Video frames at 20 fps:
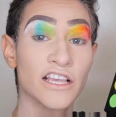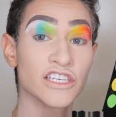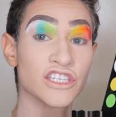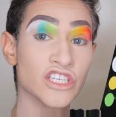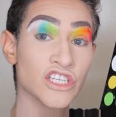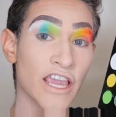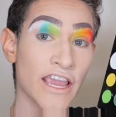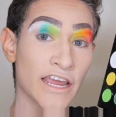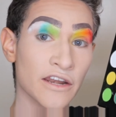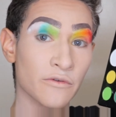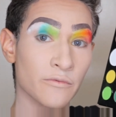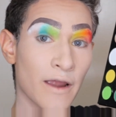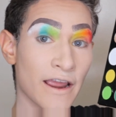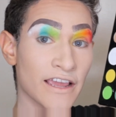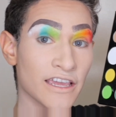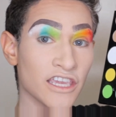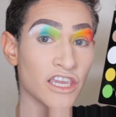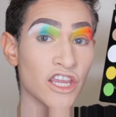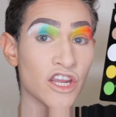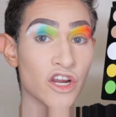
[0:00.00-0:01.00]
shade
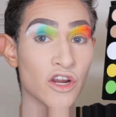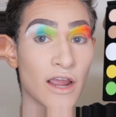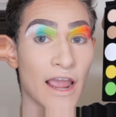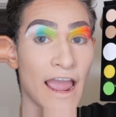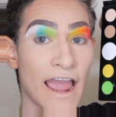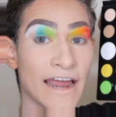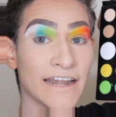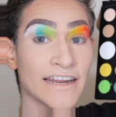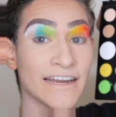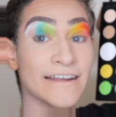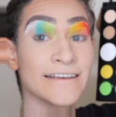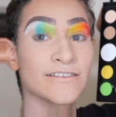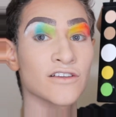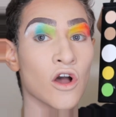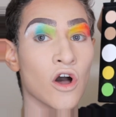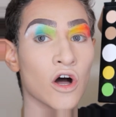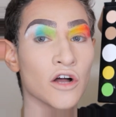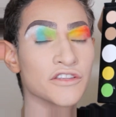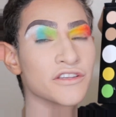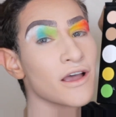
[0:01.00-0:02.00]
right here, and it is
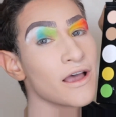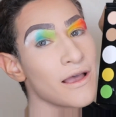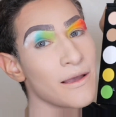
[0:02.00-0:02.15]
called